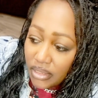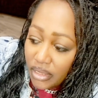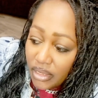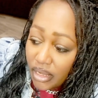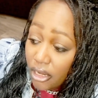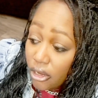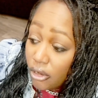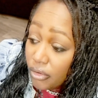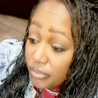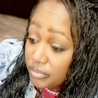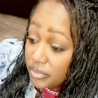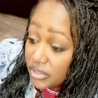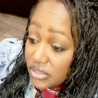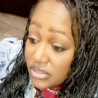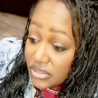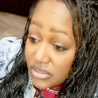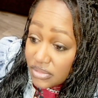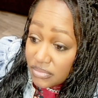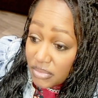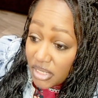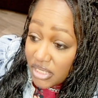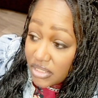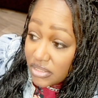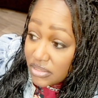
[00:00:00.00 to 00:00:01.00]
I hope this
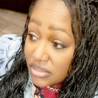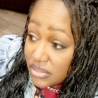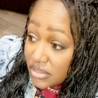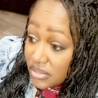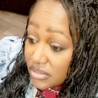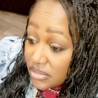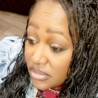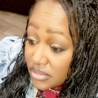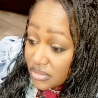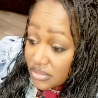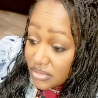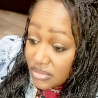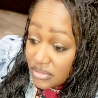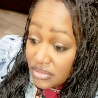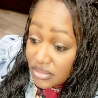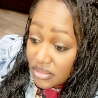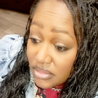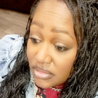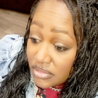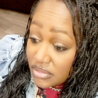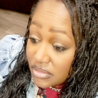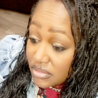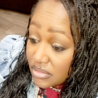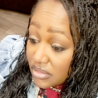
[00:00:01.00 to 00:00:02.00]
is making sense, because
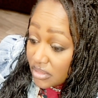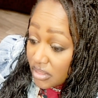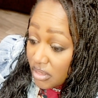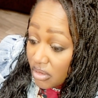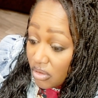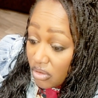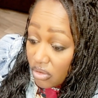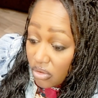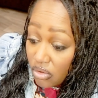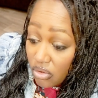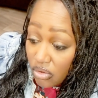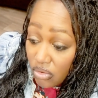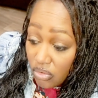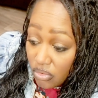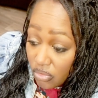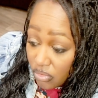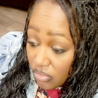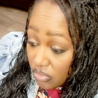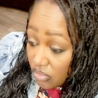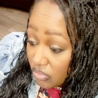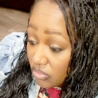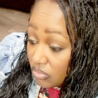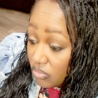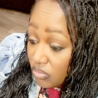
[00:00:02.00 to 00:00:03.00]
this is a
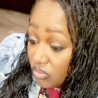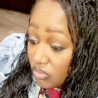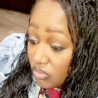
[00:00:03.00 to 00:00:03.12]
whole